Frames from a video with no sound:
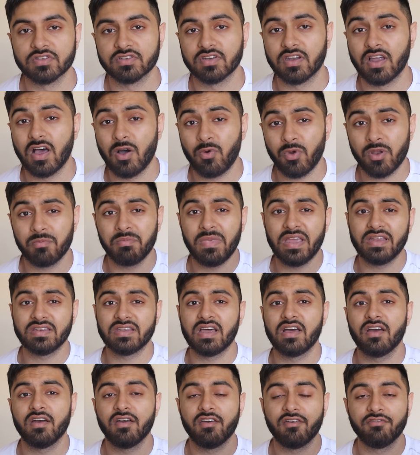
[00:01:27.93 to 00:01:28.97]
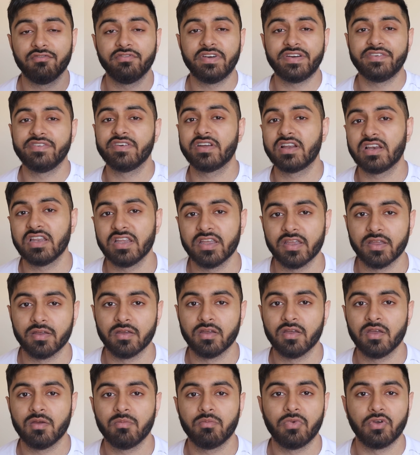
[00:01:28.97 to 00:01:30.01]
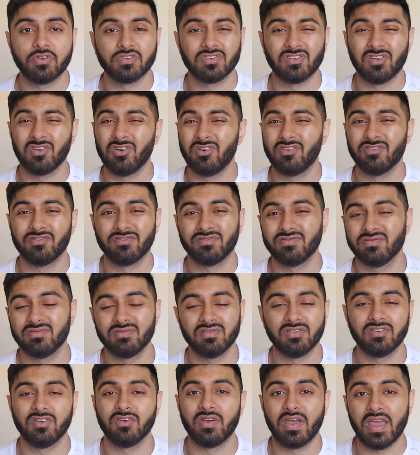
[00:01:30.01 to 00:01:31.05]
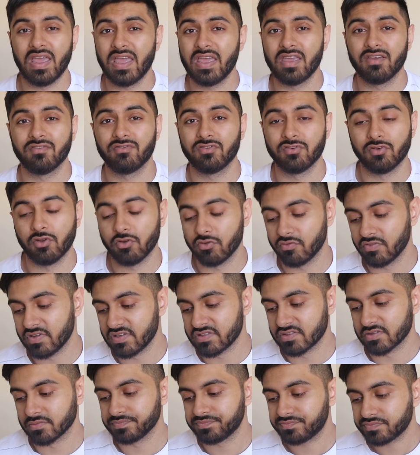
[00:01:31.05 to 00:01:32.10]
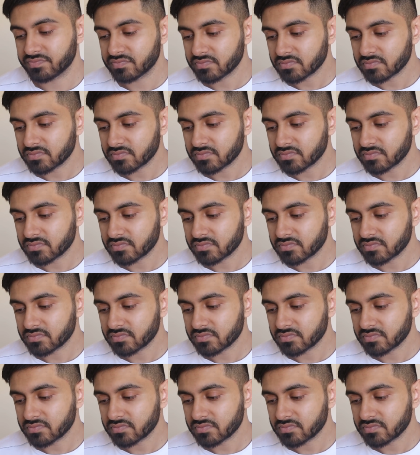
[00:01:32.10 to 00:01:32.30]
So I want to make that very clear because there's a lot of, you know, hate for no reason.